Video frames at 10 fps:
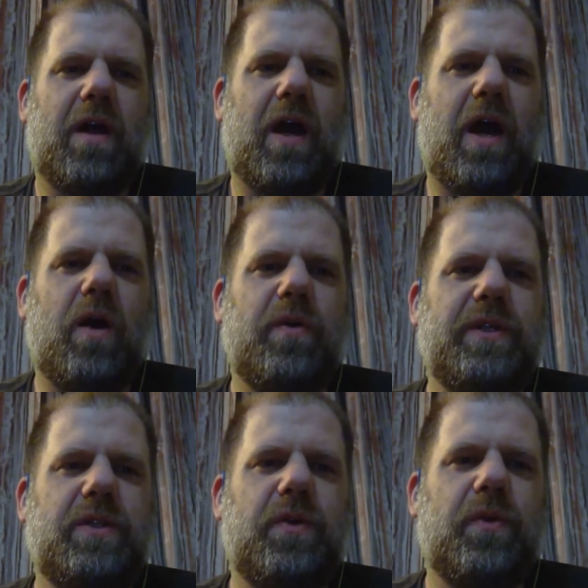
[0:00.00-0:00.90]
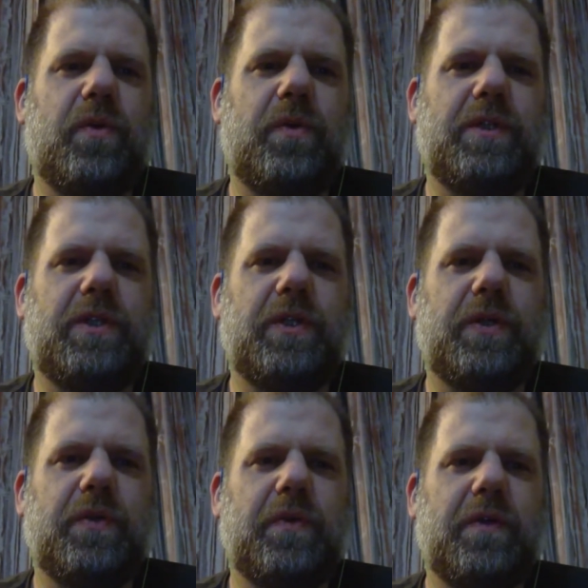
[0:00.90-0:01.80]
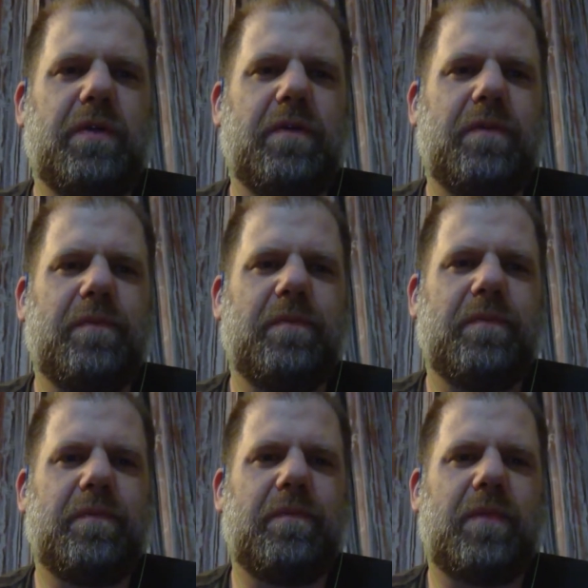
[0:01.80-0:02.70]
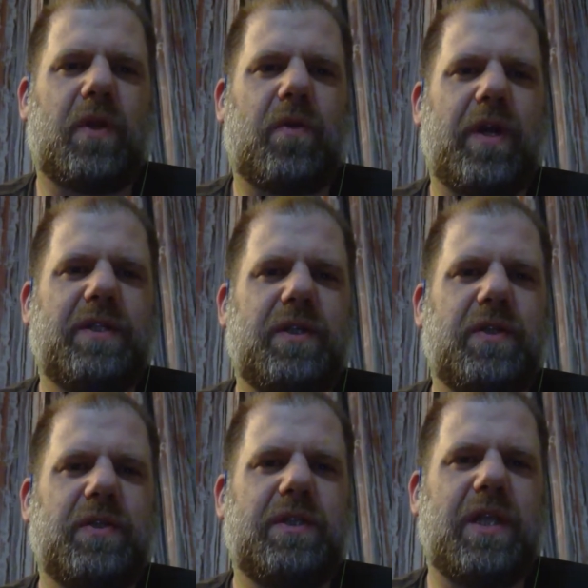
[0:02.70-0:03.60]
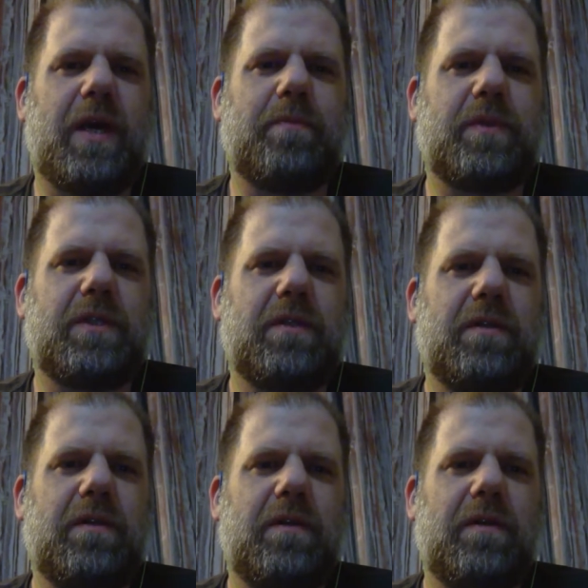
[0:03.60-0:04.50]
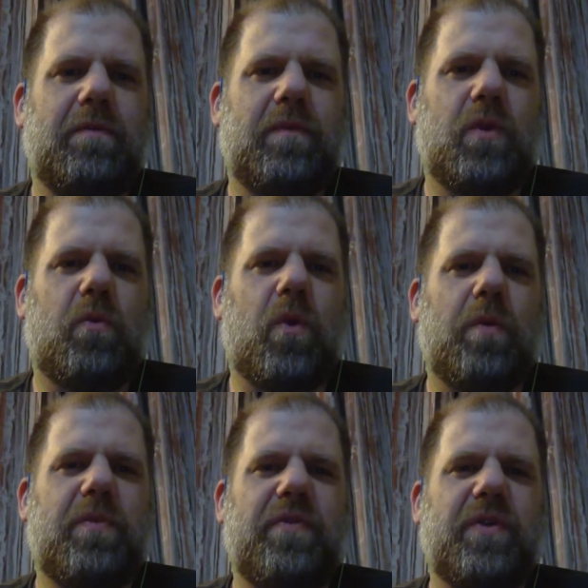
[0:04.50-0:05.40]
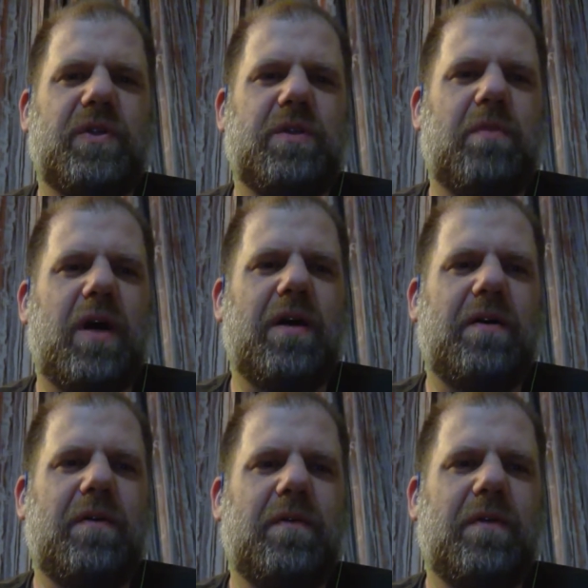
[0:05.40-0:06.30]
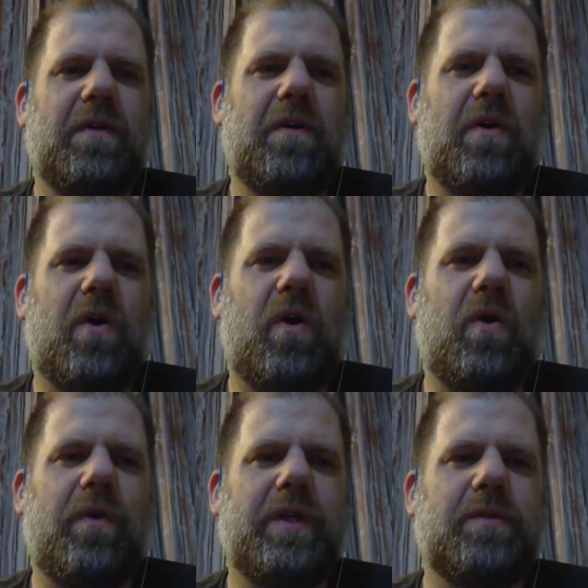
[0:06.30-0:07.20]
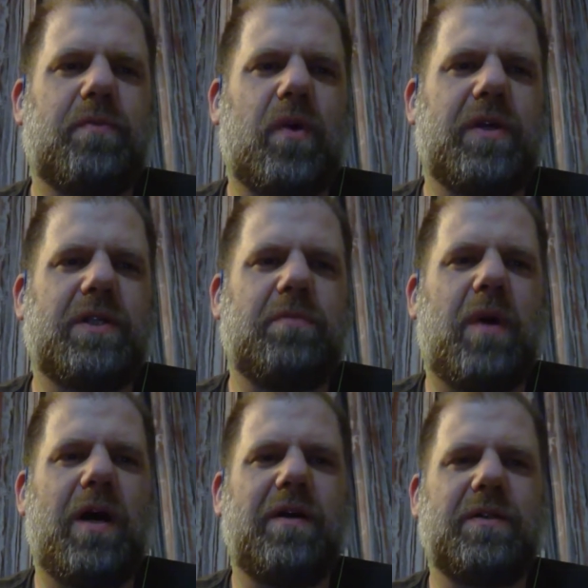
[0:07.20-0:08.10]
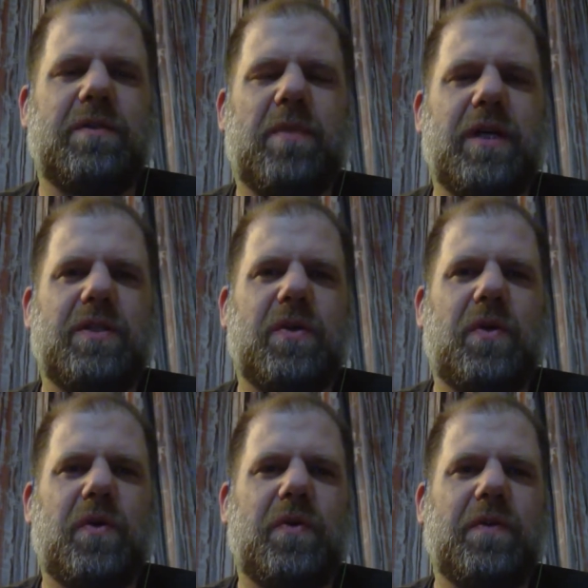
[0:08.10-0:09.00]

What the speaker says: I always knew it was you. The grace in your steps, the warmth of your smile, always brought a smile to my soul.